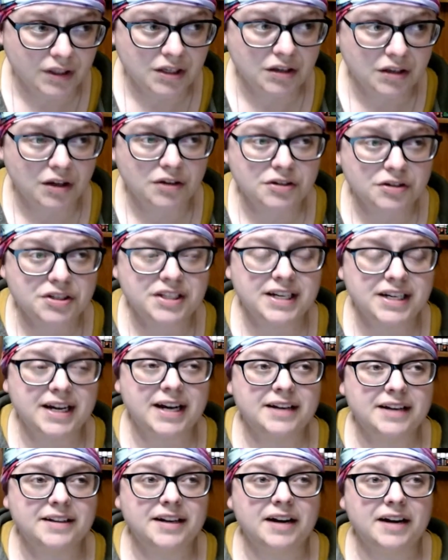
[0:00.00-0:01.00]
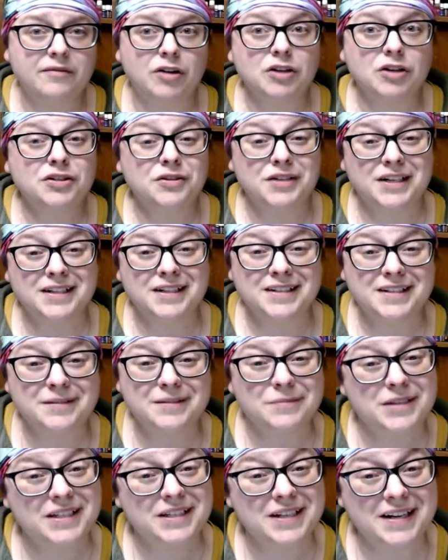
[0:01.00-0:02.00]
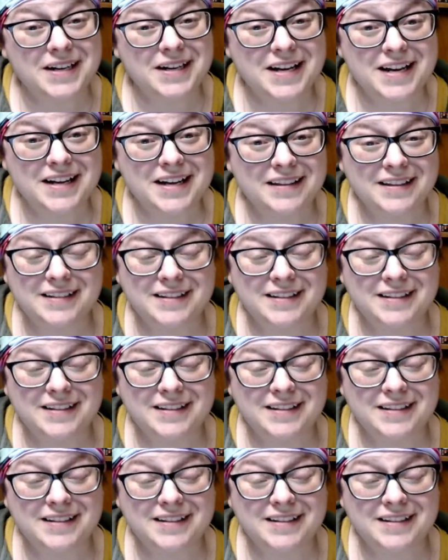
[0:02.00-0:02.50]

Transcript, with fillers: you'll understand that I've also done some study.